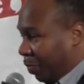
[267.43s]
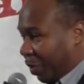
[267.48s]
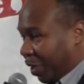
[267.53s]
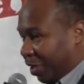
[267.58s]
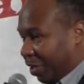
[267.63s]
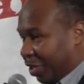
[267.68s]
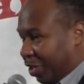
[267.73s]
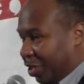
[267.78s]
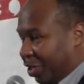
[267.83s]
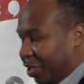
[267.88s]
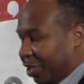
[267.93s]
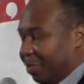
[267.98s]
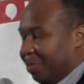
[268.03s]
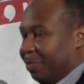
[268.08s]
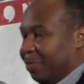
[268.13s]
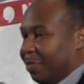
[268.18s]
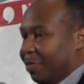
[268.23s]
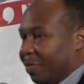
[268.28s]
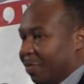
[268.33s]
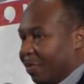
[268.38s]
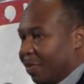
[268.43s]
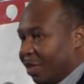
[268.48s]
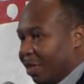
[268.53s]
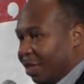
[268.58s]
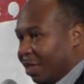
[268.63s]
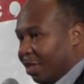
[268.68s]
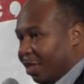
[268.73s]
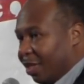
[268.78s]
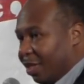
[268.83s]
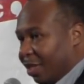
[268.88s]
which,
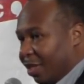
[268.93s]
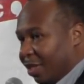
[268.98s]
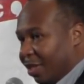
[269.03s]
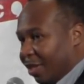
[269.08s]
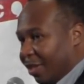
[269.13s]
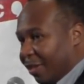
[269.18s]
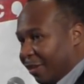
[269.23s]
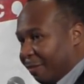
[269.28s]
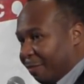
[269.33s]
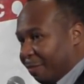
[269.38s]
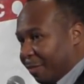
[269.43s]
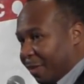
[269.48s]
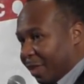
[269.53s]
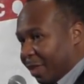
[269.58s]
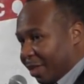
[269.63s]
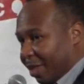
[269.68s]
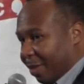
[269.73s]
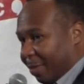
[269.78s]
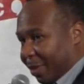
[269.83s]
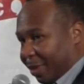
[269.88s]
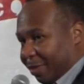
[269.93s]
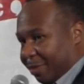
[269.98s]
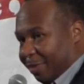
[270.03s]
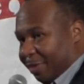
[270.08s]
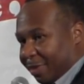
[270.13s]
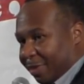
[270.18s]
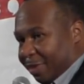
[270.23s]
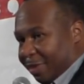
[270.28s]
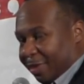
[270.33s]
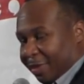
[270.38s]
I mean,
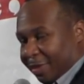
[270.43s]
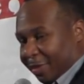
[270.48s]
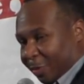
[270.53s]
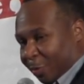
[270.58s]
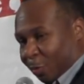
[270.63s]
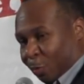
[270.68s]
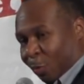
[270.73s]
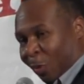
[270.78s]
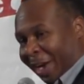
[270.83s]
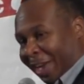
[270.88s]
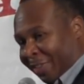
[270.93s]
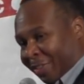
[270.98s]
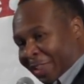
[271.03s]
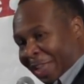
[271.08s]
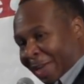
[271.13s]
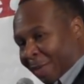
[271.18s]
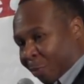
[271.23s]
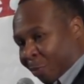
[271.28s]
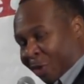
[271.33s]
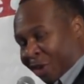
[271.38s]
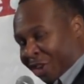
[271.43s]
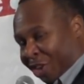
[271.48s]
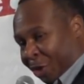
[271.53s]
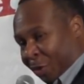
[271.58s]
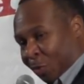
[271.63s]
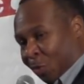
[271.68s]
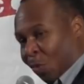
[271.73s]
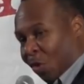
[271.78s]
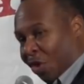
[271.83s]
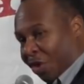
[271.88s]
rank that where
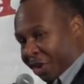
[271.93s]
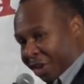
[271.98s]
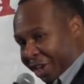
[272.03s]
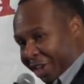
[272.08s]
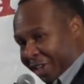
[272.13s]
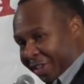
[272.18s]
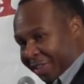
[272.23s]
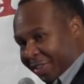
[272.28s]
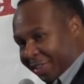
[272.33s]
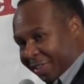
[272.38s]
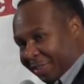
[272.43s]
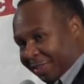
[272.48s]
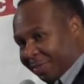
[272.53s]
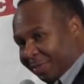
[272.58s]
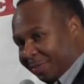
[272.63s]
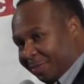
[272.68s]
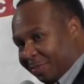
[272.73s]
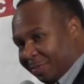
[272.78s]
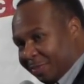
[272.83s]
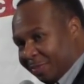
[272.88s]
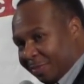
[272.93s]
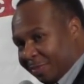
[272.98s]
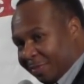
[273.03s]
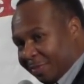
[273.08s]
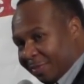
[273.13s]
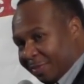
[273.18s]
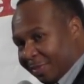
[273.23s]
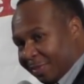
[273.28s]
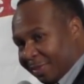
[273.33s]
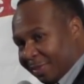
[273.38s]
you want it.
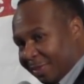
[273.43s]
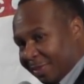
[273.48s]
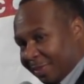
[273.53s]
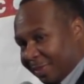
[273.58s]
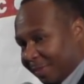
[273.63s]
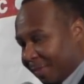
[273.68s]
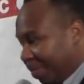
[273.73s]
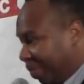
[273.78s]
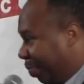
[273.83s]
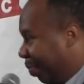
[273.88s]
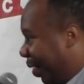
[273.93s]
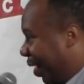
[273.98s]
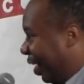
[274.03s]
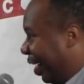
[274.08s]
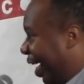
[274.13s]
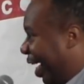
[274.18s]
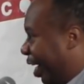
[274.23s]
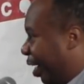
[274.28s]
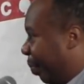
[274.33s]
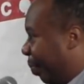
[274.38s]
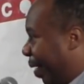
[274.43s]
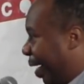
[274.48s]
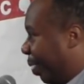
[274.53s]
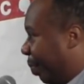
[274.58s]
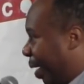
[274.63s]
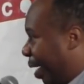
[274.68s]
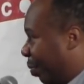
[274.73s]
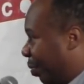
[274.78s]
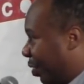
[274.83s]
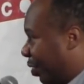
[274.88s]
But in
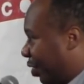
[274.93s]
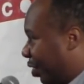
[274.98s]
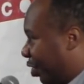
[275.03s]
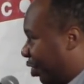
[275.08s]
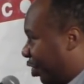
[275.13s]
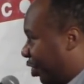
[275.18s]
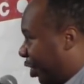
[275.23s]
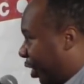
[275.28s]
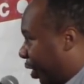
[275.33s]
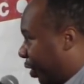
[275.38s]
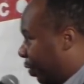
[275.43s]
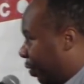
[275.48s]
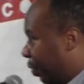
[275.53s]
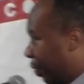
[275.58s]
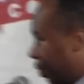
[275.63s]
Alabama, I was the shit.